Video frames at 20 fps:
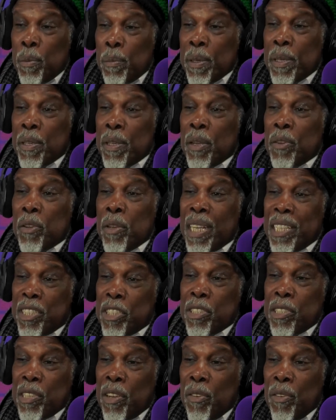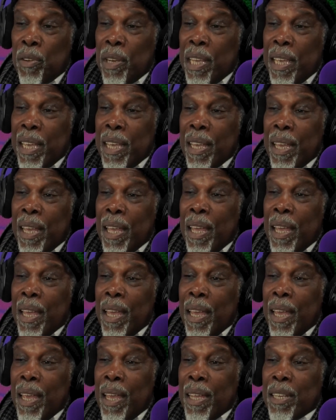but not necessarily
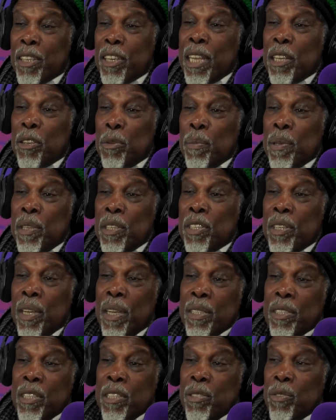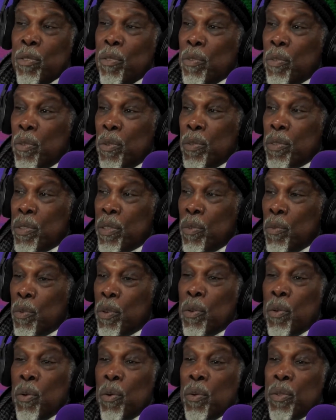take too many chances. So, of course,
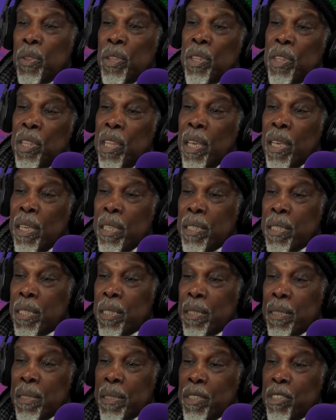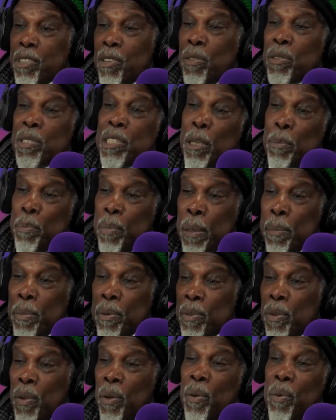record songs that people
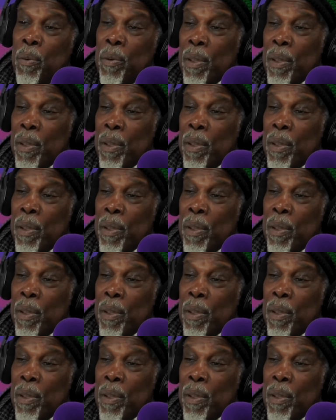know.